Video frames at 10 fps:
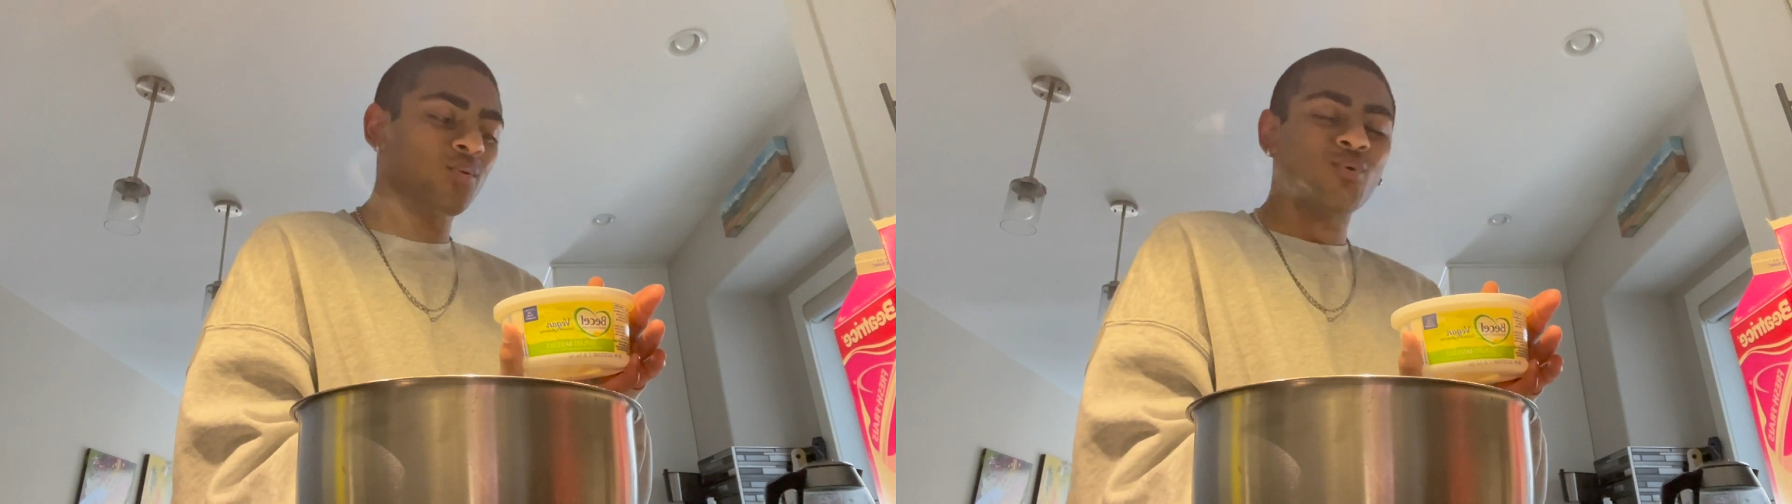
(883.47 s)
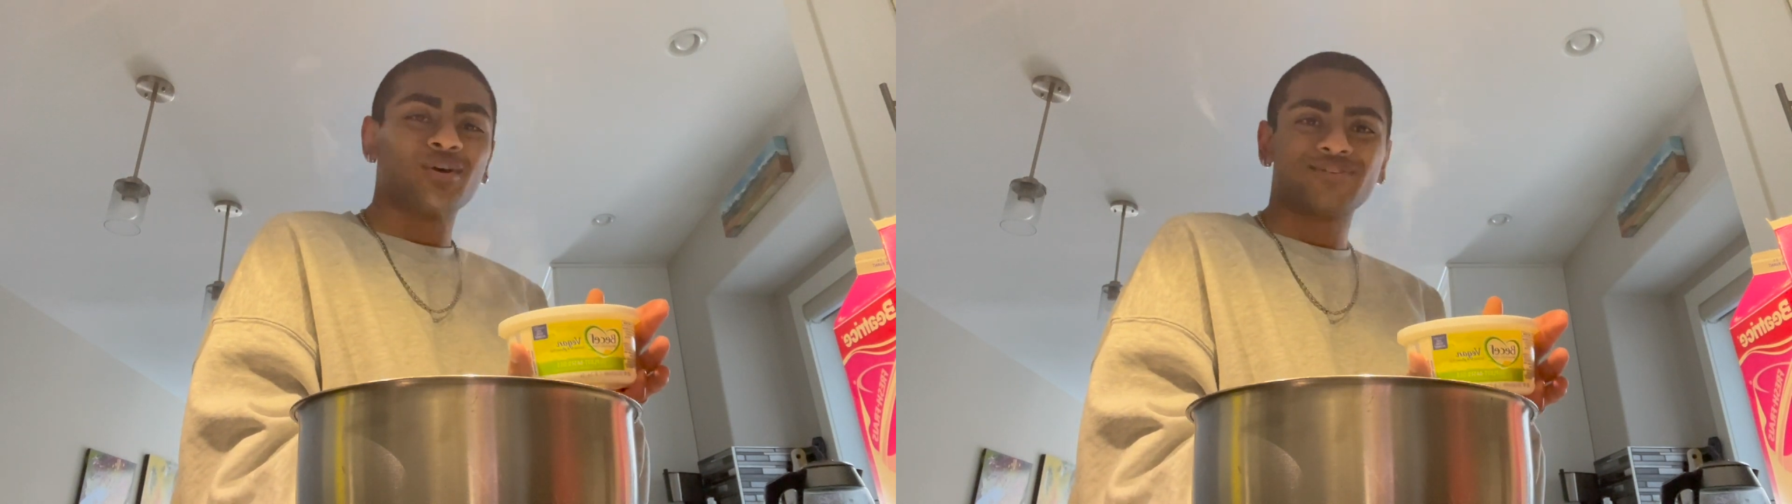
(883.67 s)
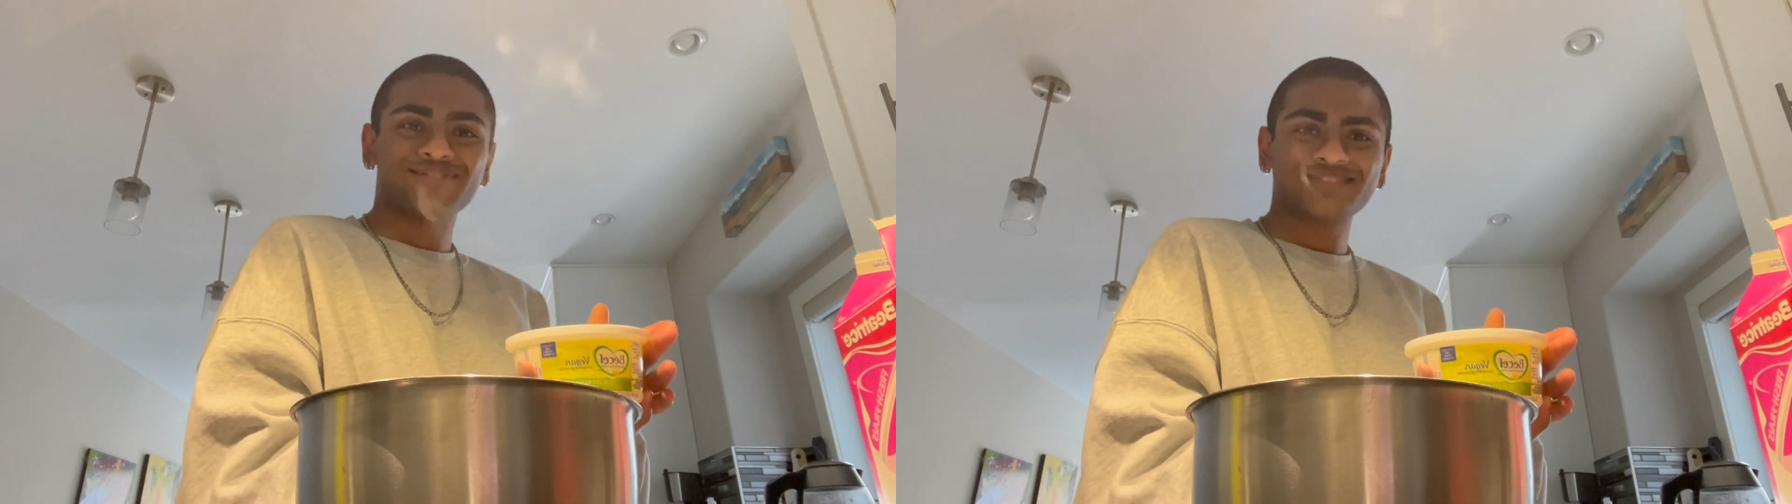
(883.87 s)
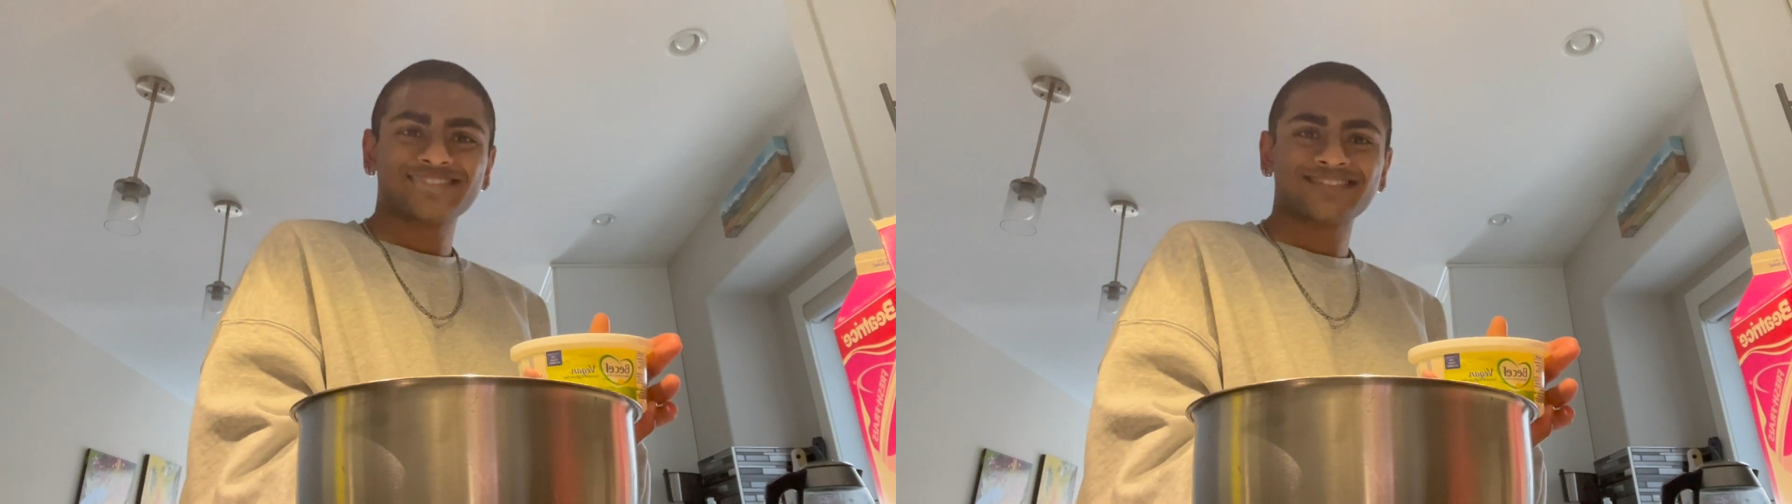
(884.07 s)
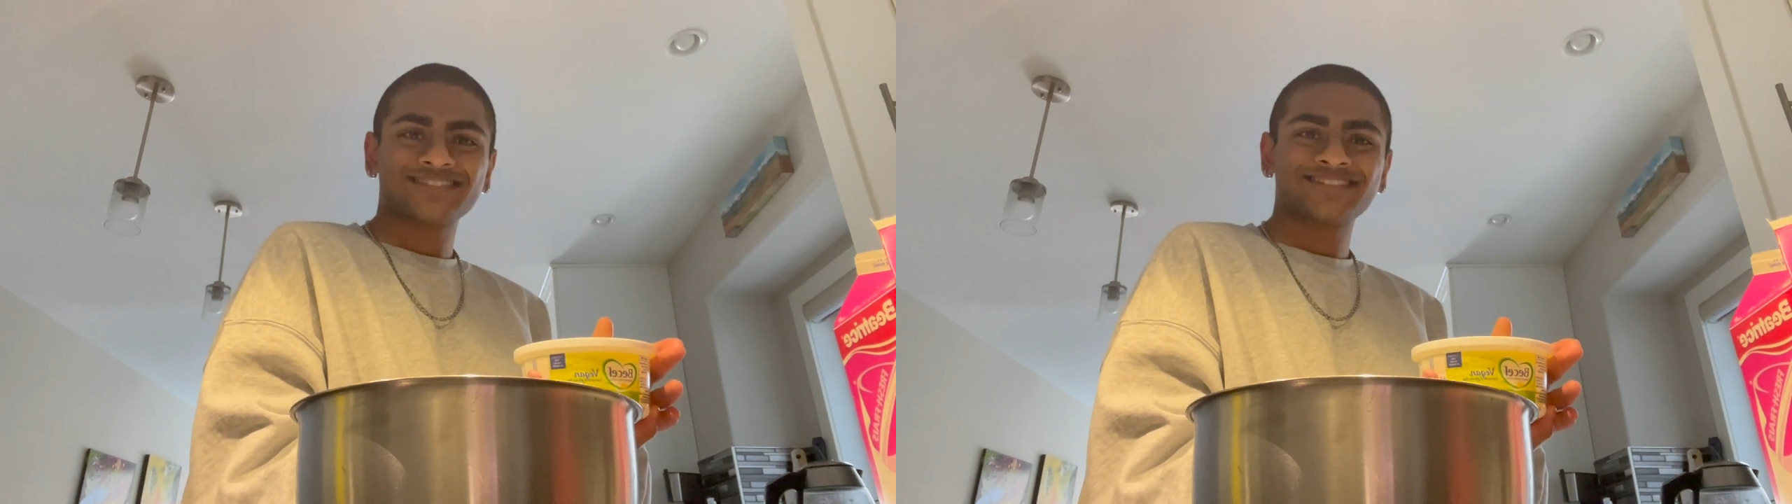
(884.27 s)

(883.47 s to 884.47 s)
oils.